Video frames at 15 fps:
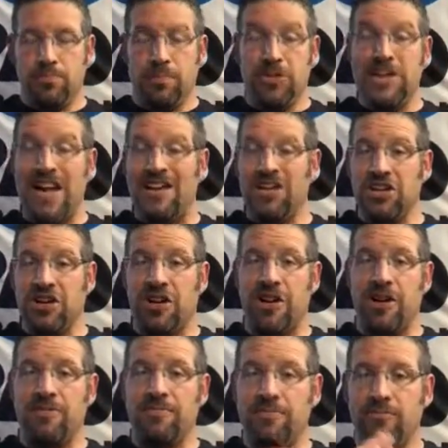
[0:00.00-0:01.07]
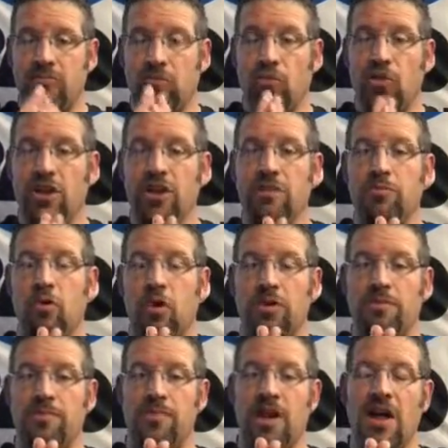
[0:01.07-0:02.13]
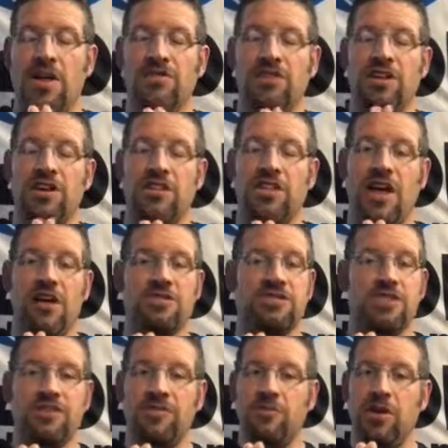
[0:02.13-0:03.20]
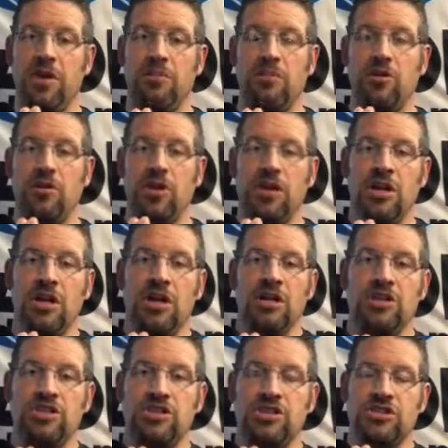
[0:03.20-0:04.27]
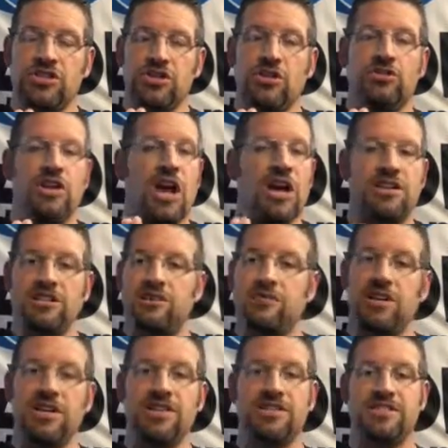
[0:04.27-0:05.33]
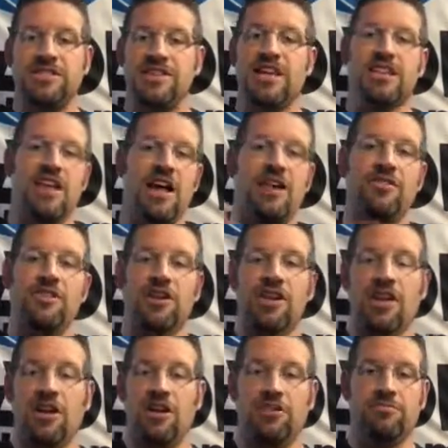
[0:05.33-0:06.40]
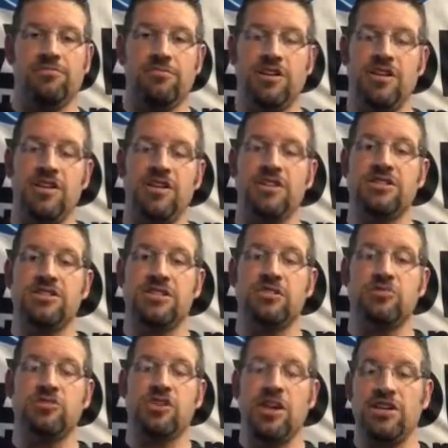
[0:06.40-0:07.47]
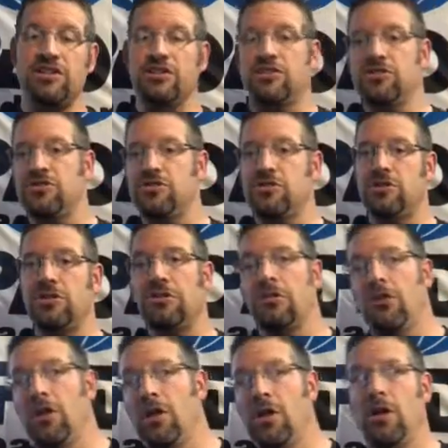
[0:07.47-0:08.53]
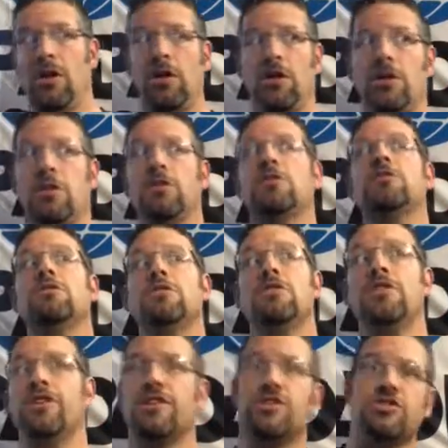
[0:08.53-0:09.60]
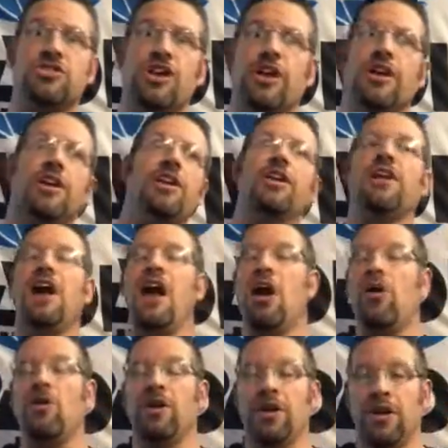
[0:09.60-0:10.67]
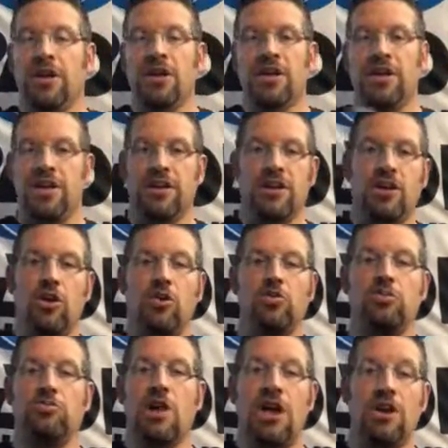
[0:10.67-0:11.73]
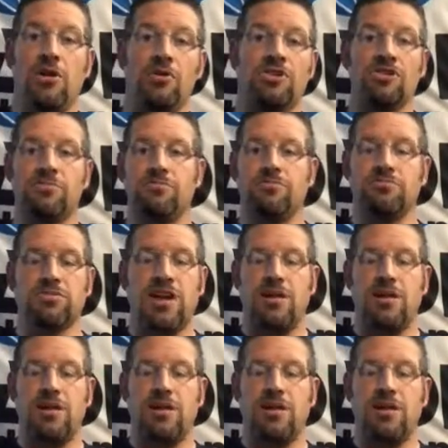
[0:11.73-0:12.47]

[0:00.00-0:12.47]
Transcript: Protecting your gear, really important. I've seen 1,000 different people just go talk to somebody and set down their gear, and then some shysters doing this, checking it out, and I notice them.